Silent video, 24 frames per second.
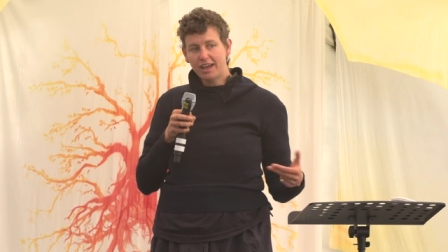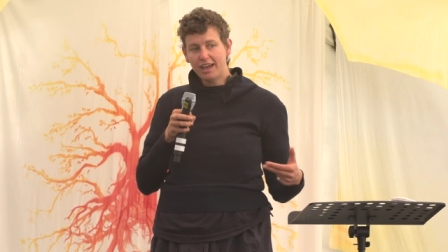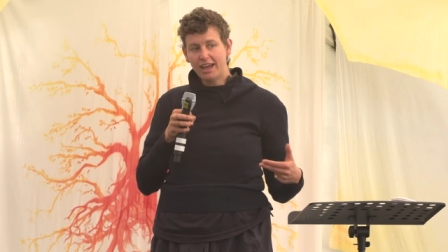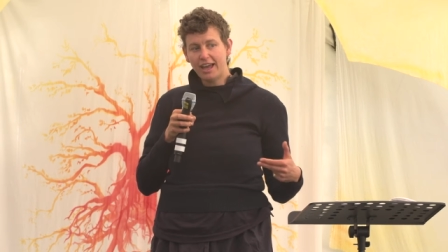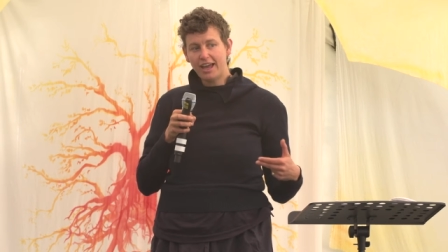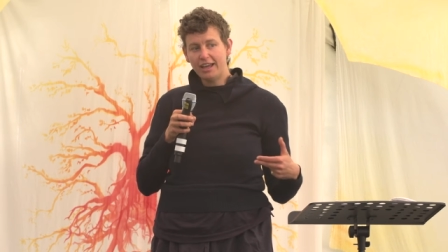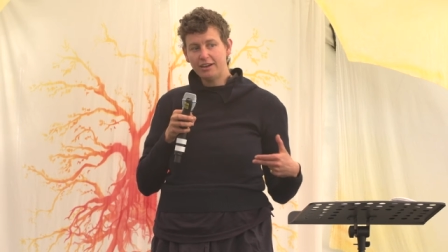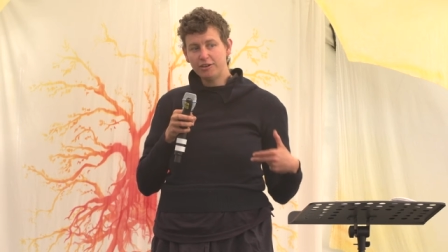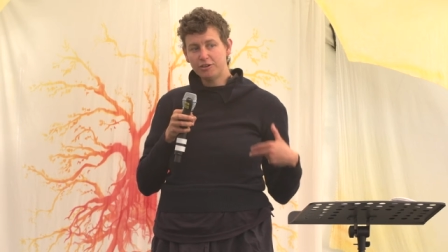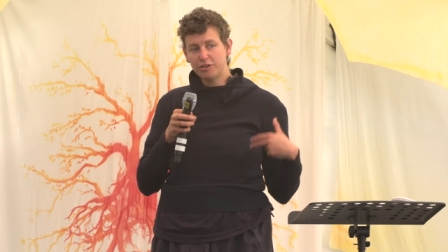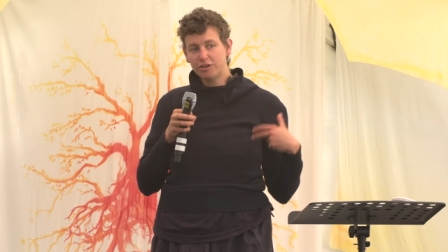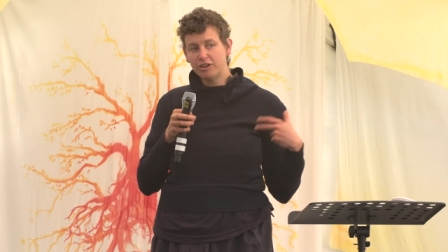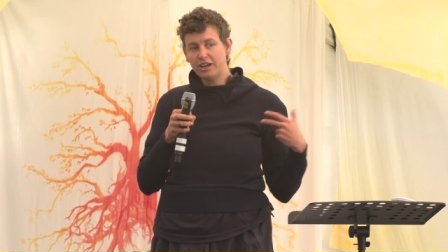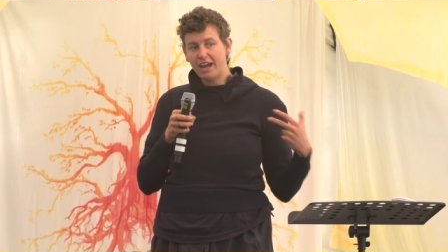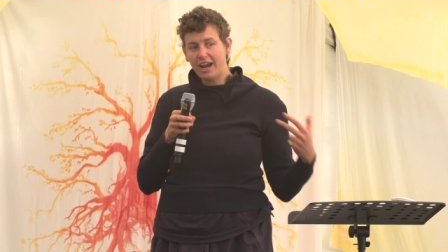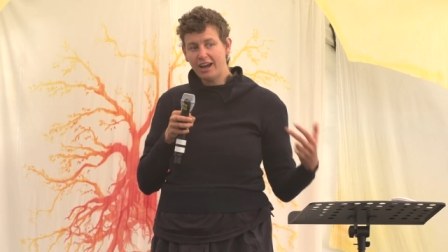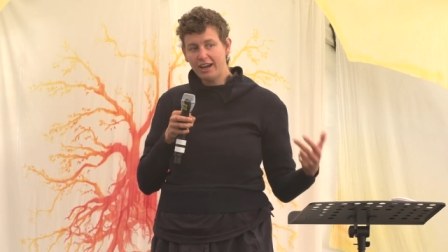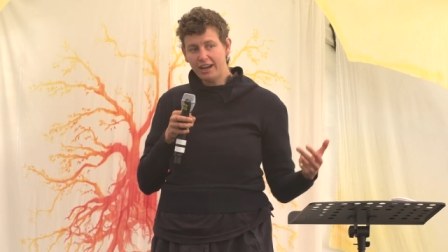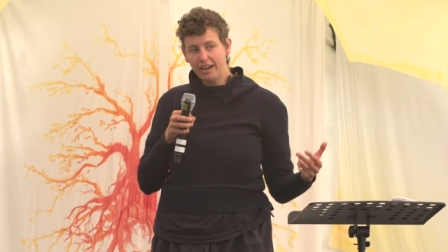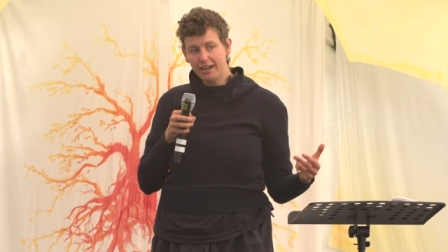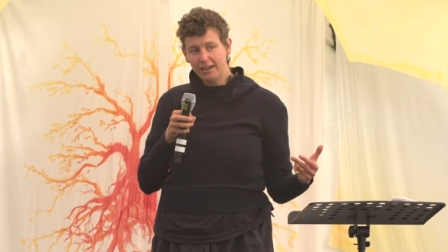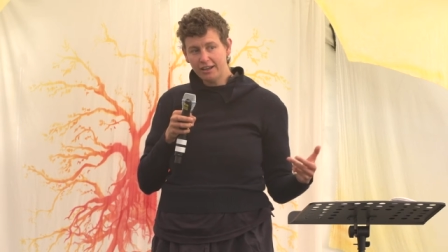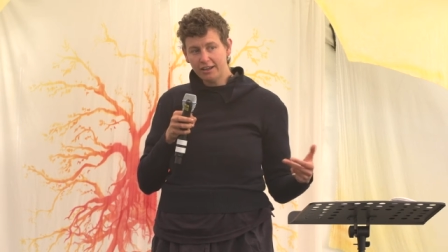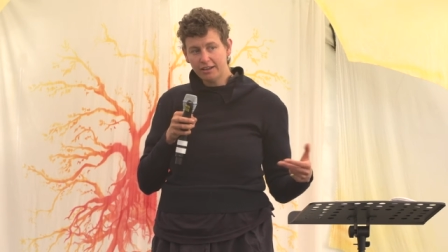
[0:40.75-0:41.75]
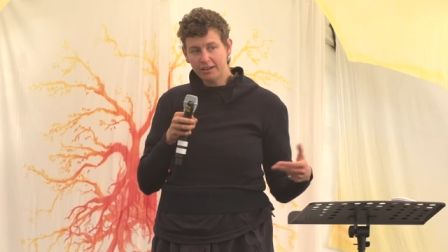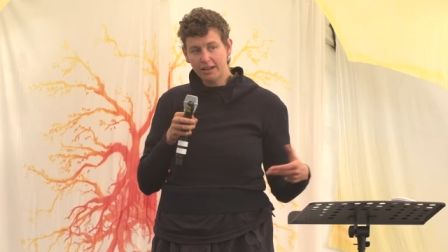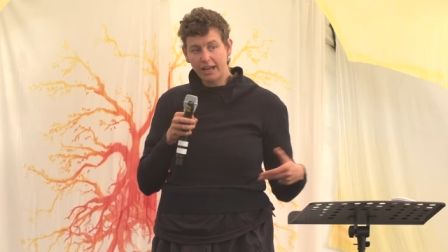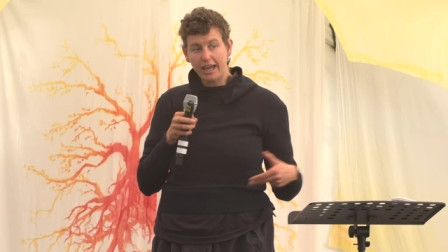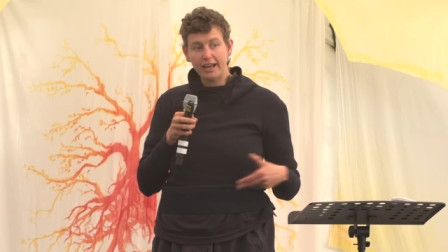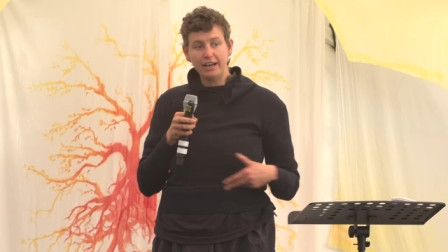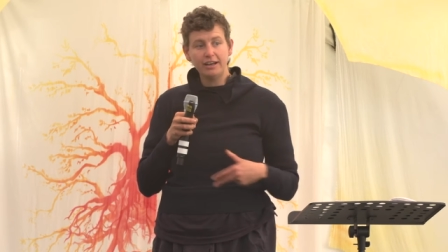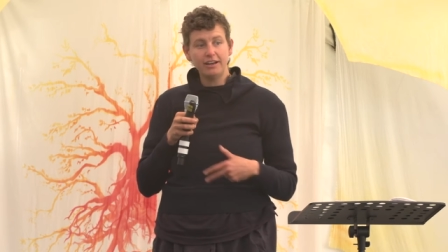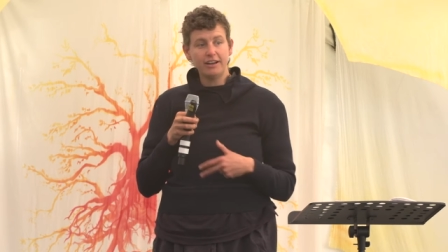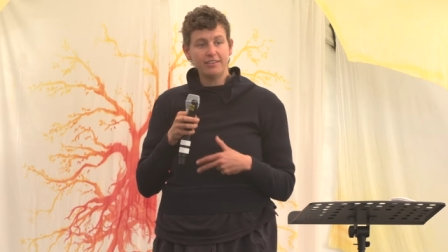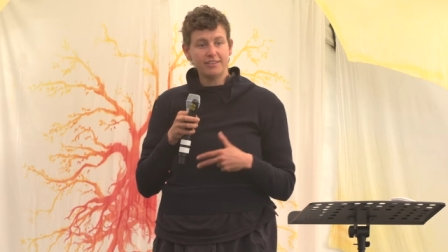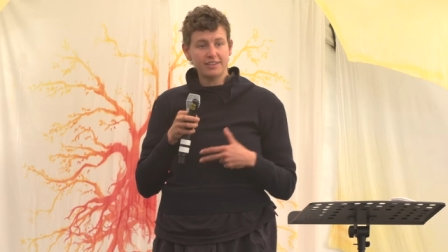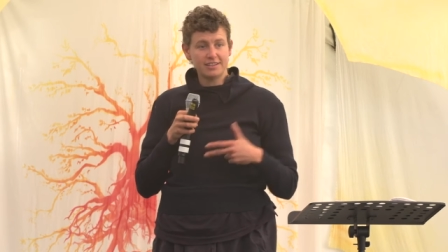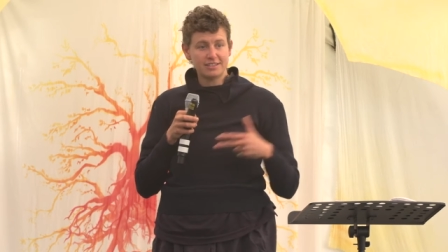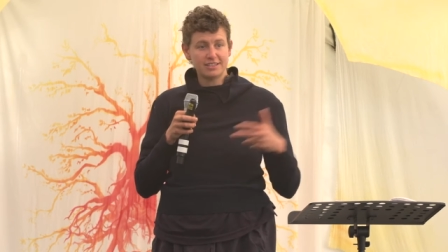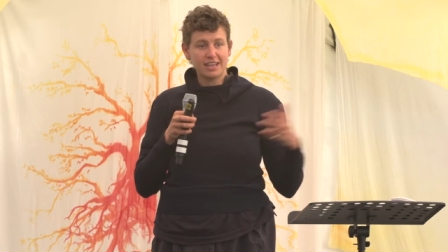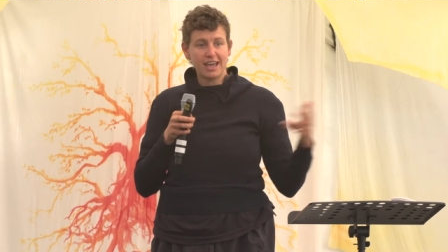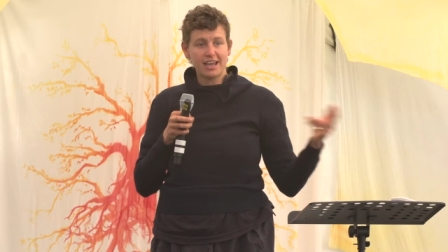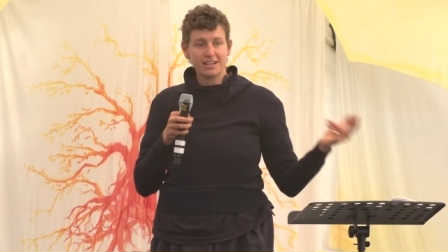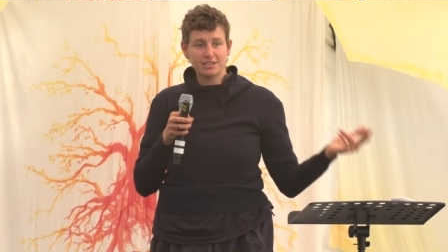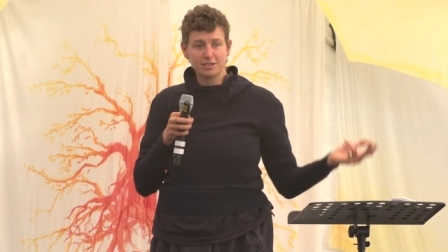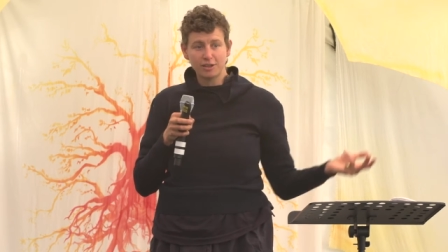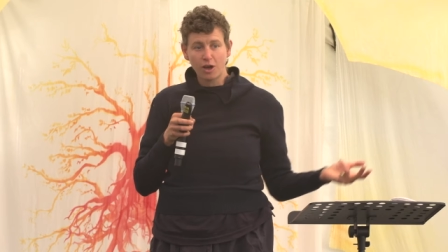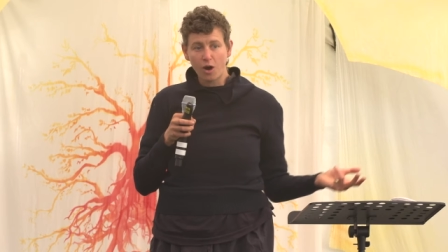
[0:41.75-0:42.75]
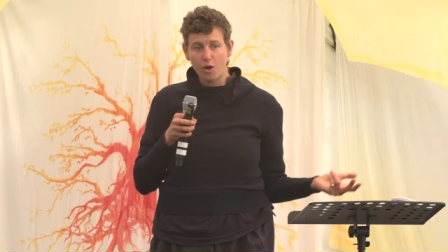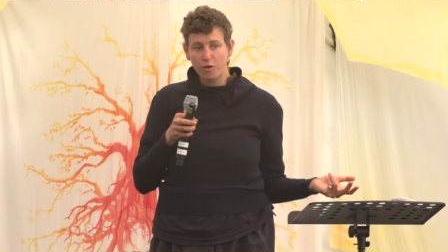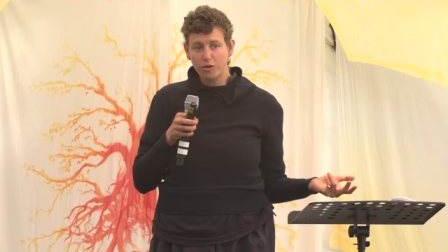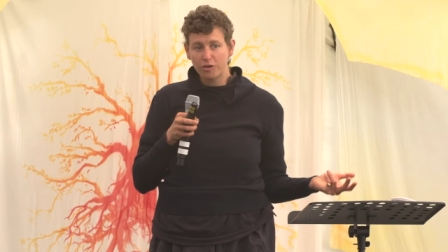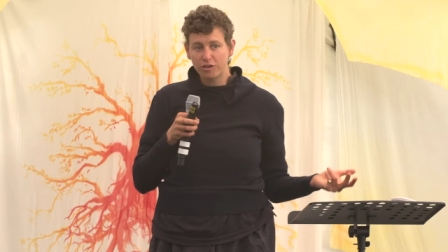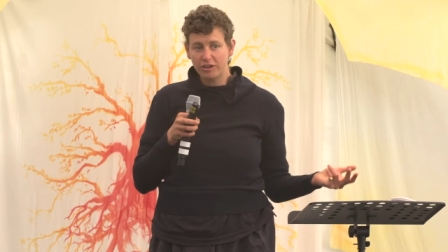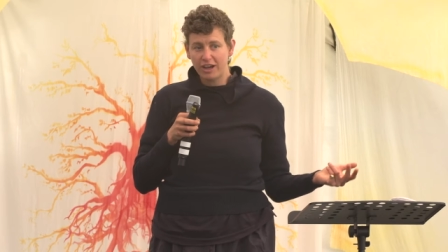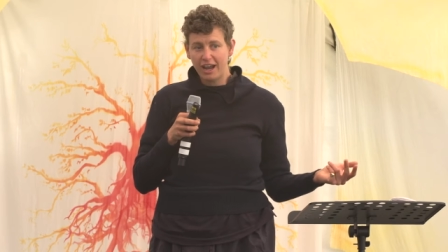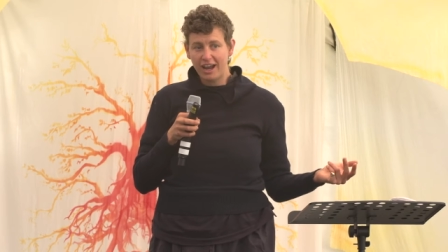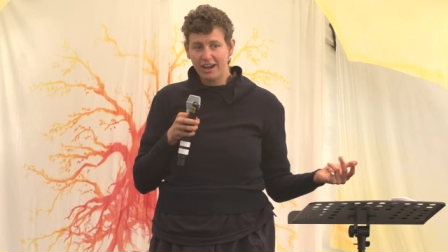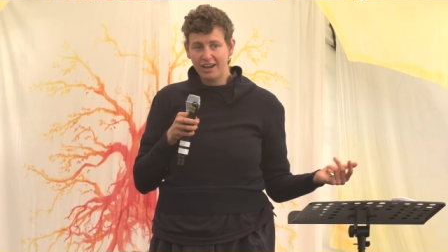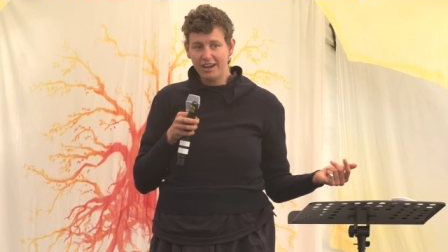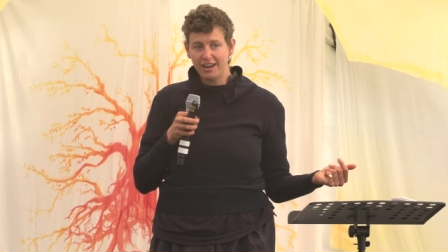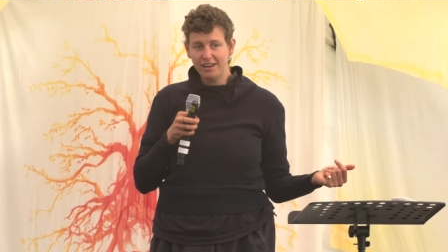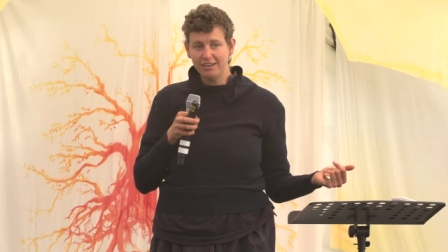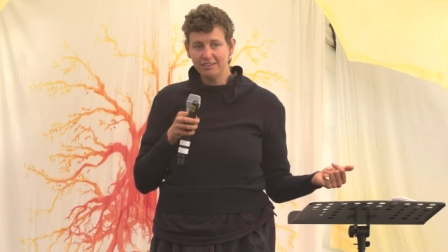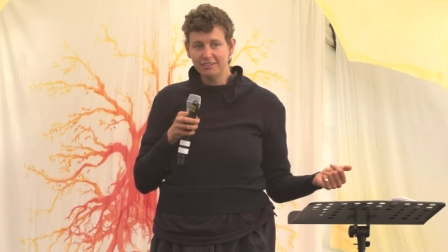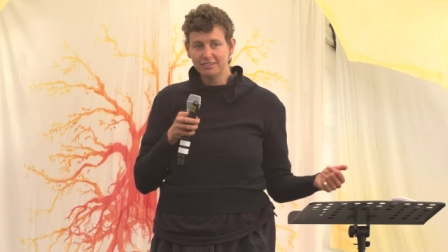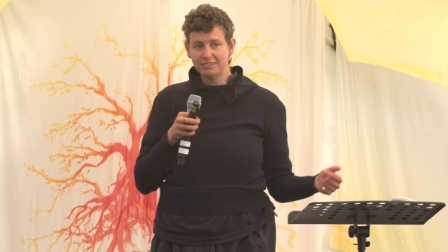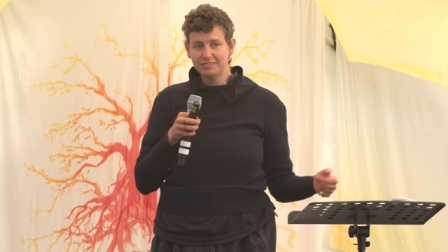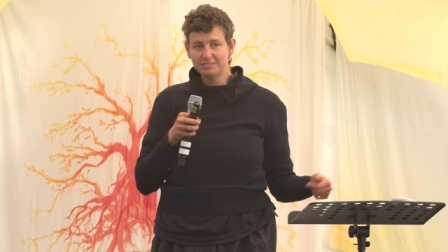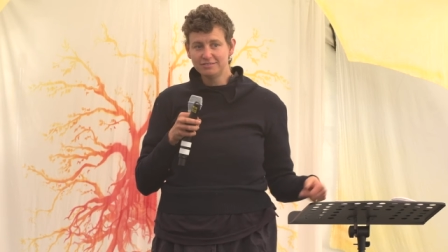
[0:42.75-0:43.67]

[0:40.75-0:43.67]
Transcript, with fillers: and creating, and in this case, co creating.